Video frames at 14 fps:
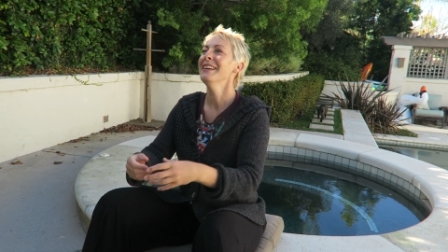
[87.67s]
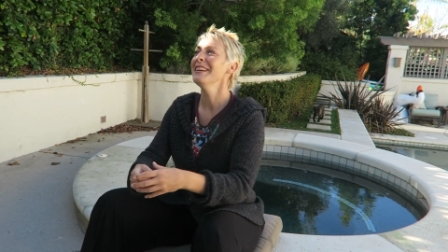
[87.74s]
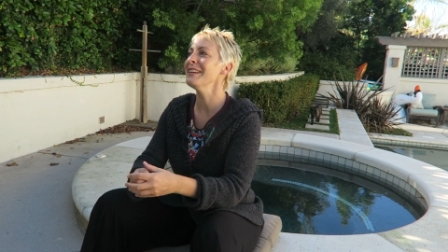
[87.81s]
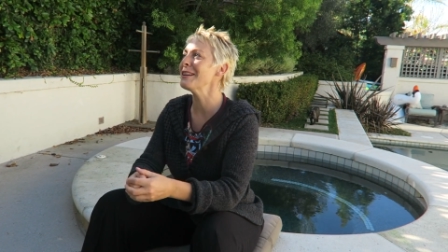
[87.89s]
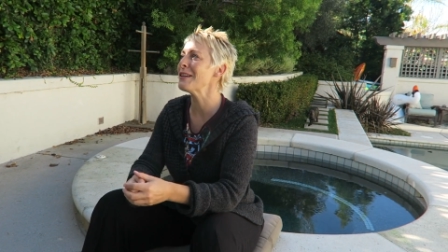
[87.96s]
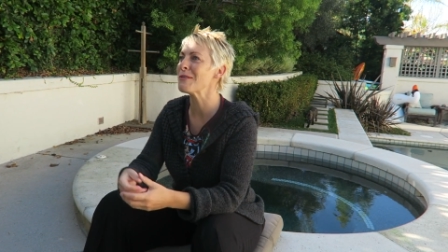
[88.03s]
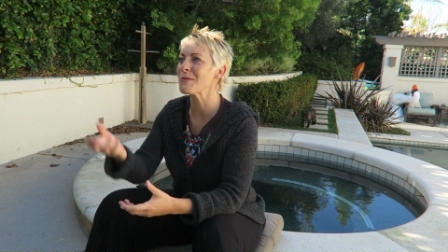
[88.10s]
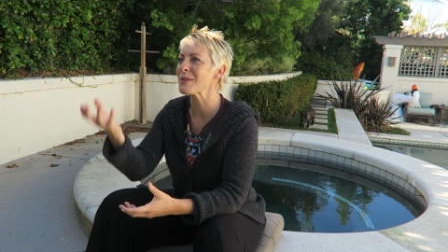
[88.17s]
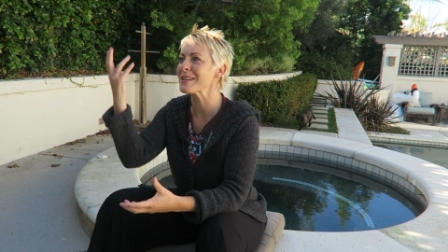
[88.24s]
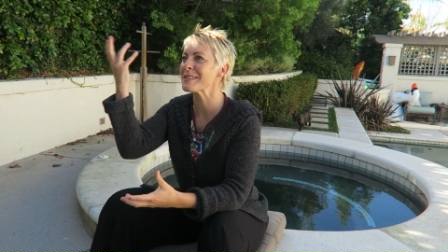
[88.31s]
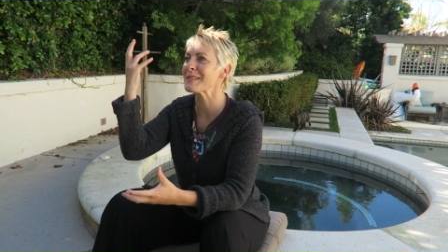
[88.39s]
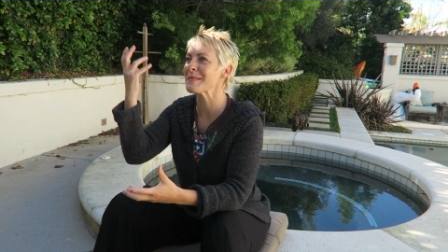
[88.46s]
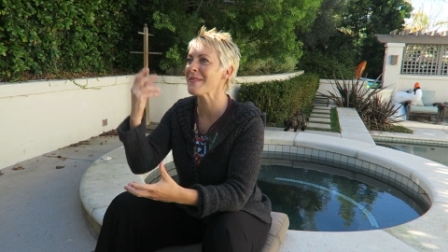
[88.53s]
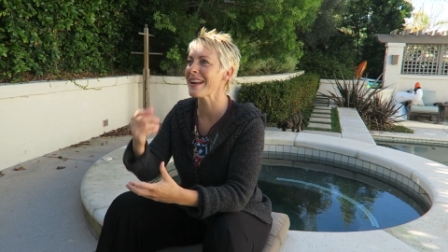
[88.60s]
You know,
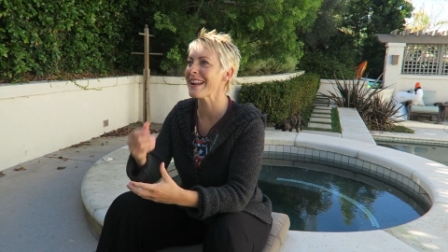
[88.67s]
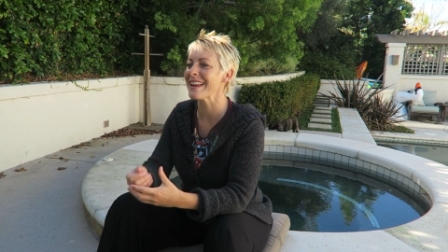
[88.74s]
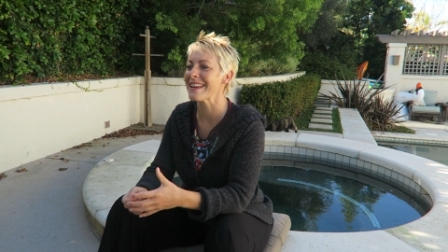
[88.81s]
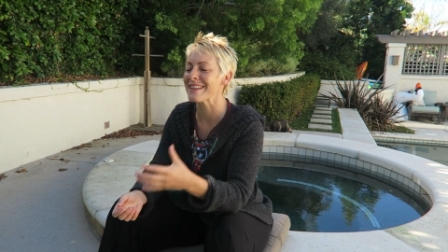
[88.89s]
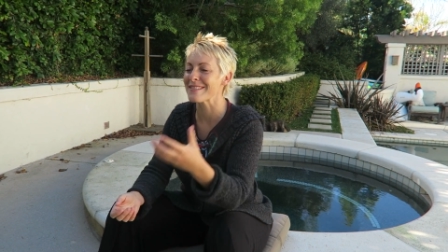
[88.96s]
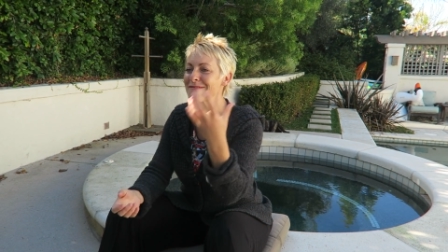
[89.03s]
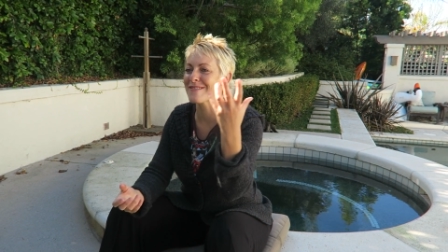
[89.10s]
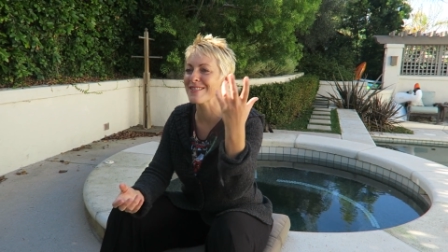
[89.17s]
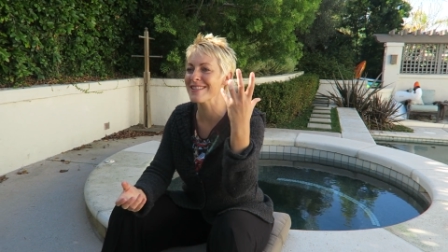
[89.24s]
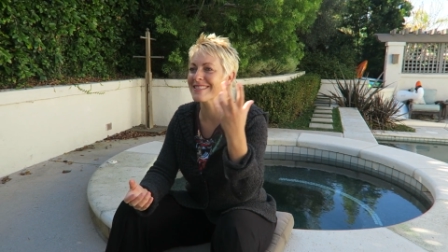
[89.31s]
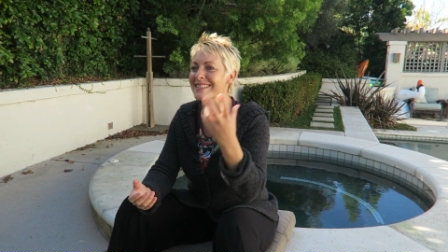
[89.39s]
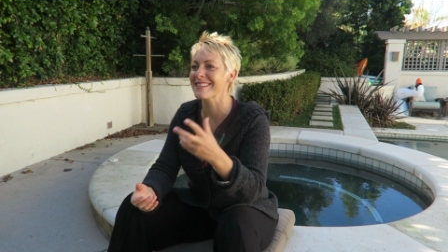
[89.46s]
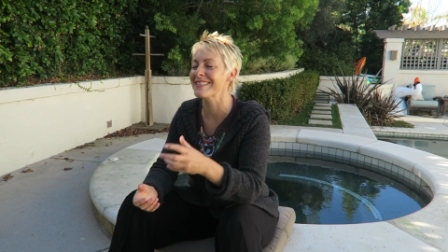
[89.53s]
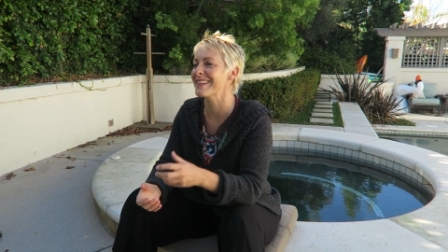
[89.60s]
where's the money and
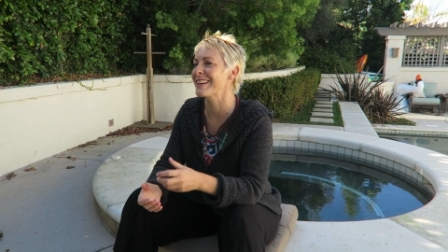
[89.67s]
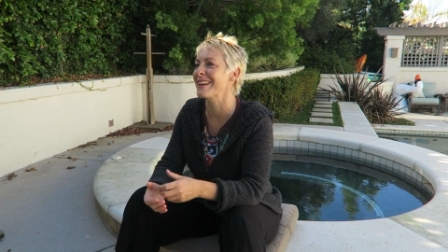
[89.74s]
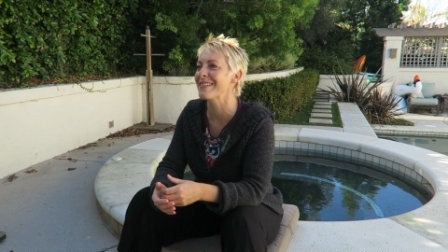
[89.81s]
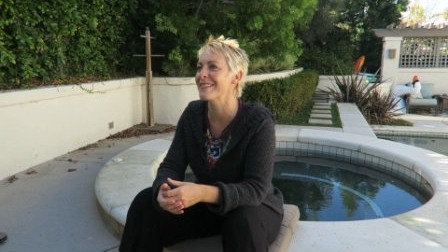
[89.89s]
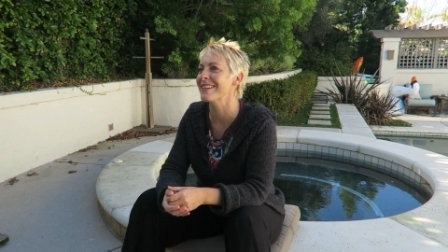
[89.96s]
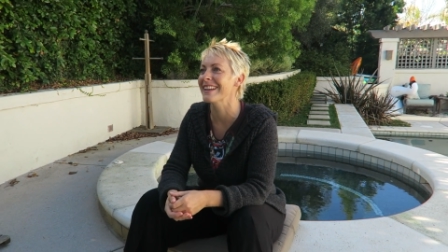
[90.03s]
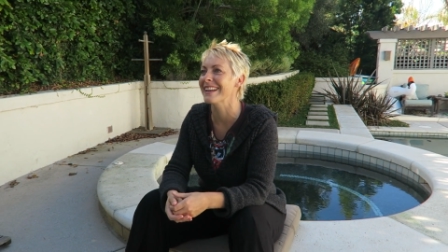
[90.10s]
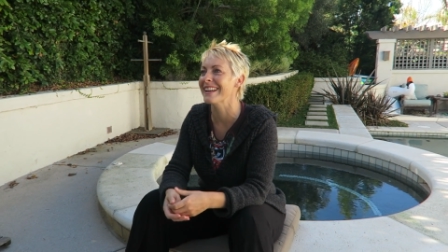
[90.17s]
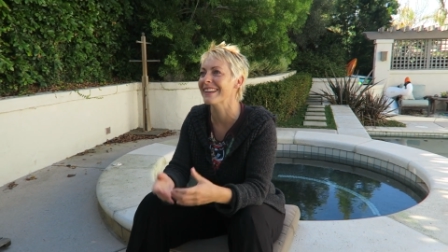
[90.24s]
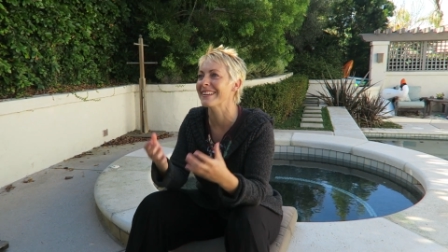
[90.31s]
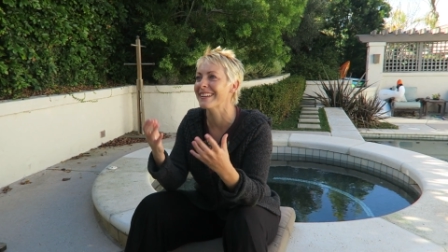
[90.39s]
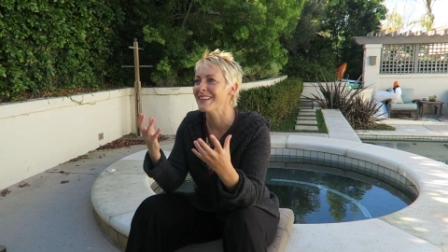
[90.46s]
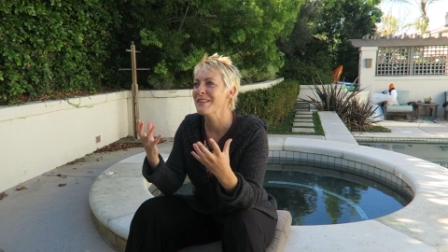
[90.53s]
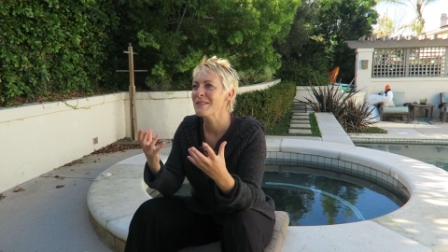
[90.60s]
where's the security
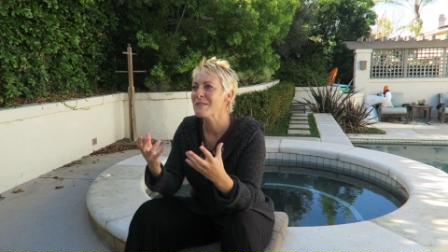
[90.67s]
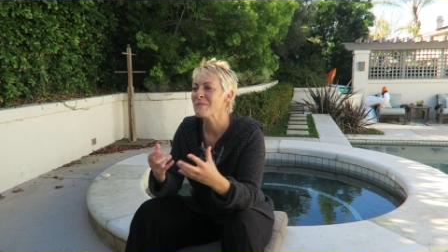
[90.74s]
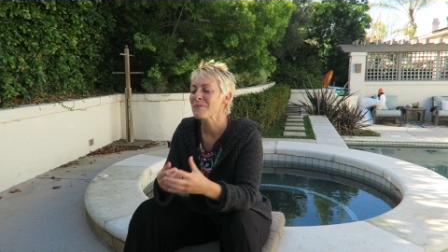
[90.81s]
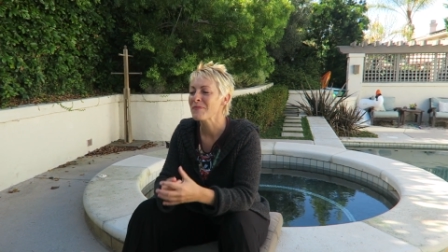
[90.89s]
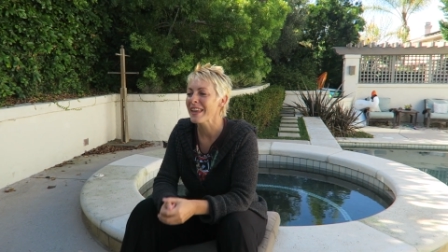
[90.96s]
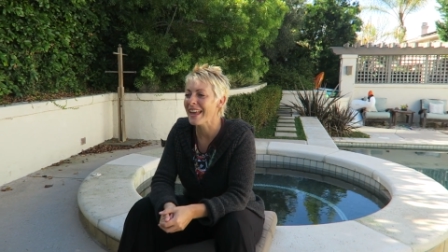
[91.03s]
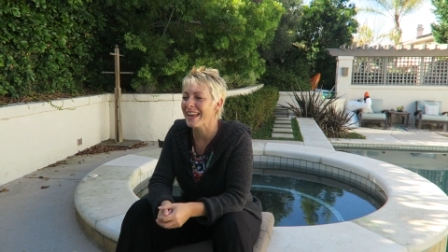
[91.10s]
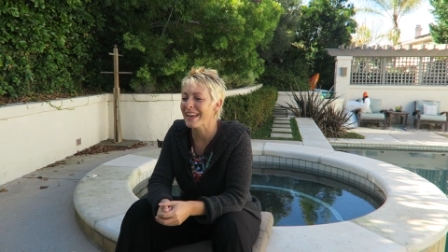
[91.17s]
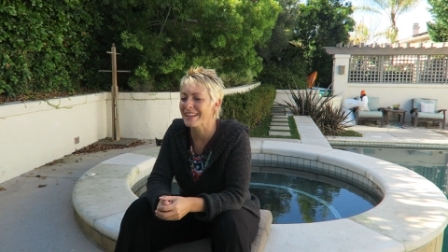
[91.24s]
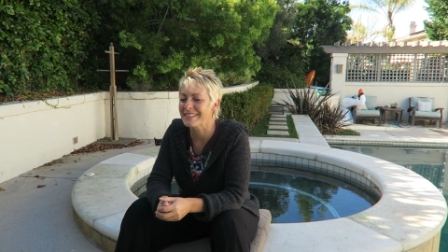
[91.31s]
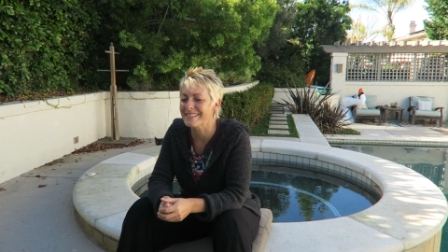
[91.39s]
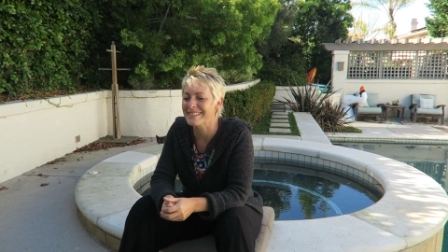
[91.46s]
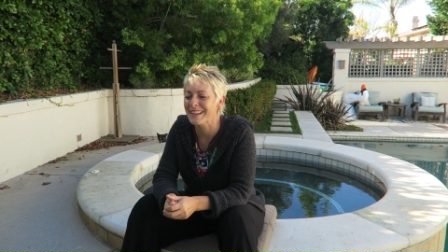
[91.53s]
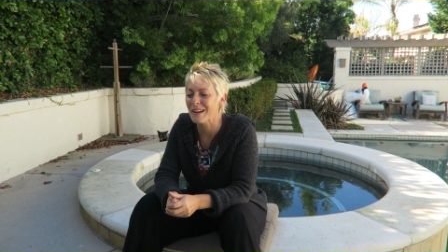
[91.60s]
and
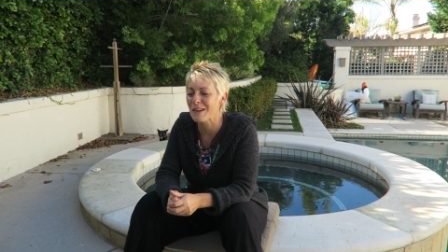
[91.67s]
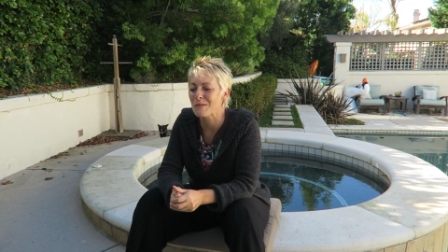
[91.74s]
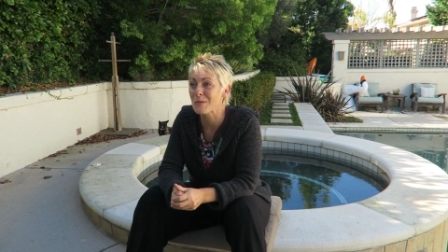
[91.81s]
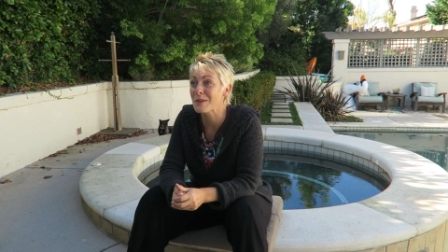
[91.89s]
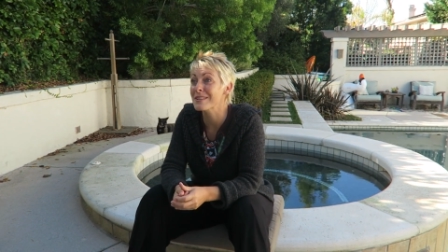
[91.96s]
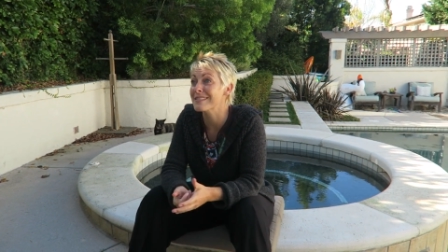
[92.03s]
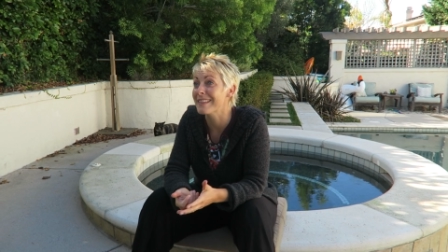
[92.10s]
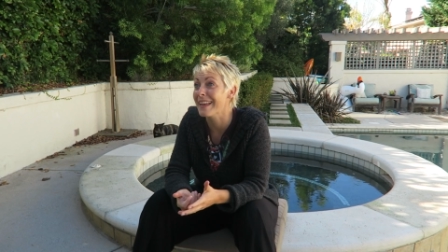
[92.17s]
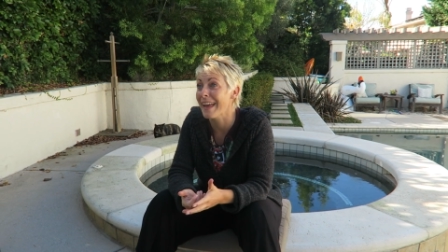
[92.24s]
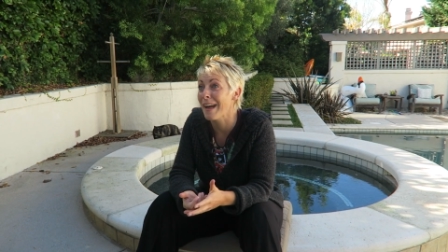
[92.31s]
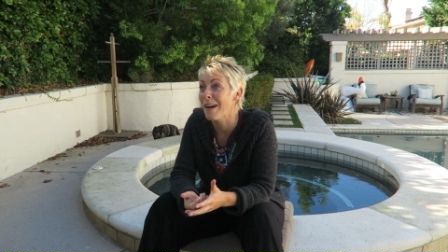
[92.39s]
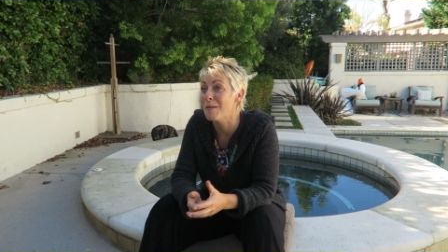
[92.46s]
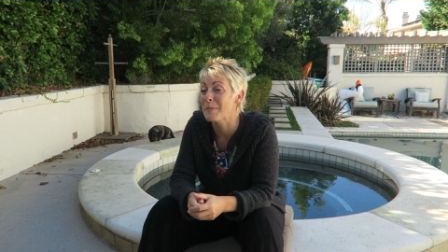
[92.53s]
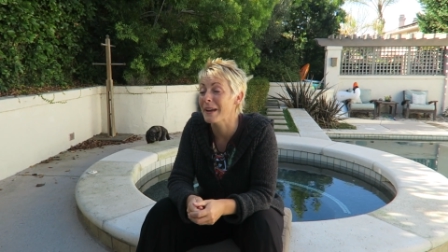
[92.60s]
where's the
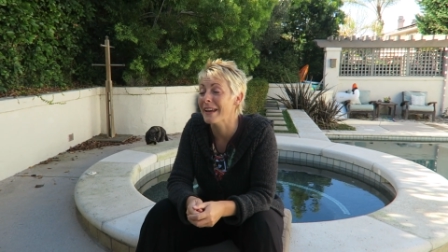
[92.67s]
help?